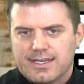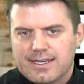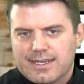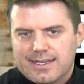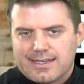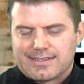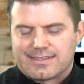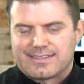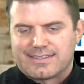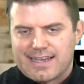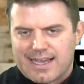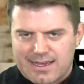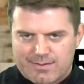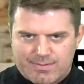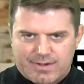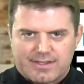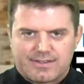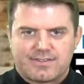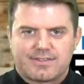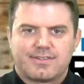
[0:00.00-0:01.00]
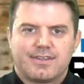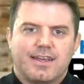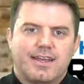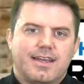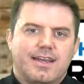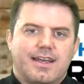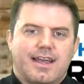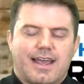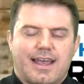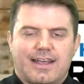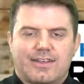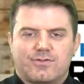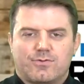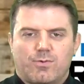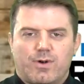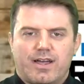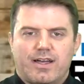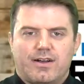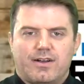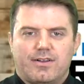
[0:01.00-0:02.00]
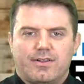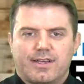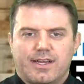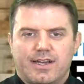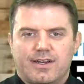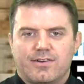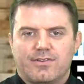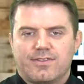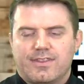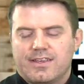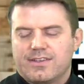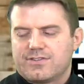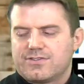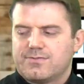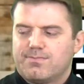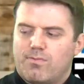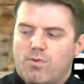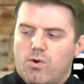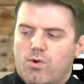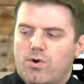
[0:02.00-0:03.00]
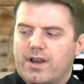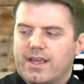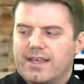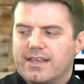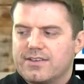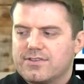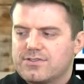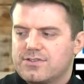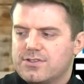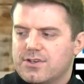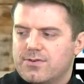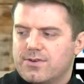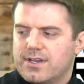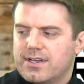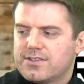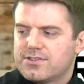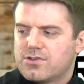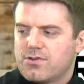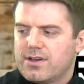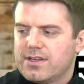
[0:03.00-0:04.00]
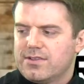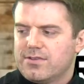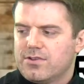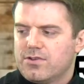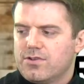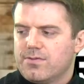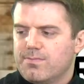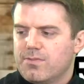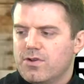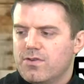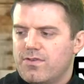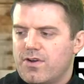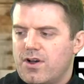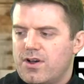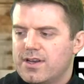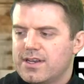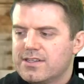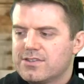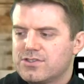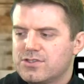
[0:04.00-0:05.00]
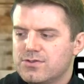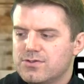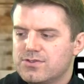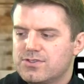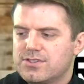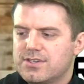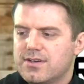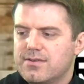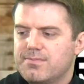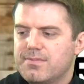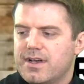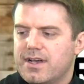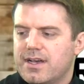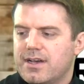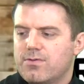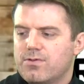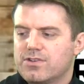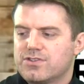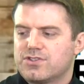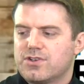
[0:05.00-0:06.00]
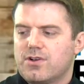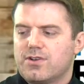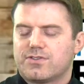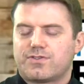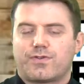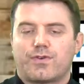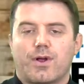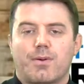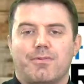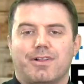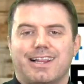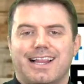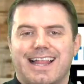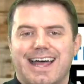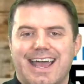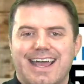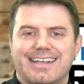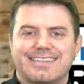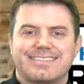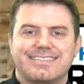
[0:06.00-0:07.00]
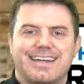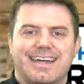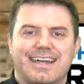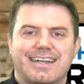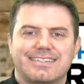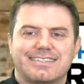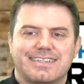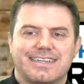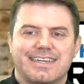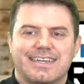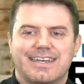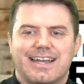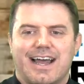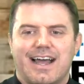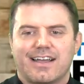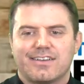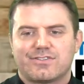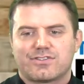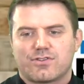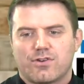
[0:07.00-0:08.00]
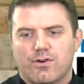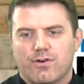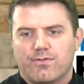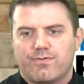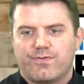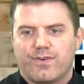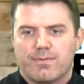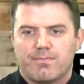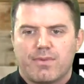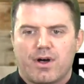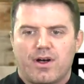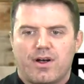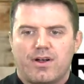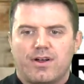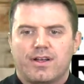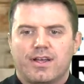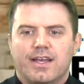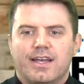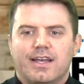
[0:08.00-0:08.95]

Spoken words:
assignments as well here this morning. So let's go ahead and move on into some results from last night in high school football.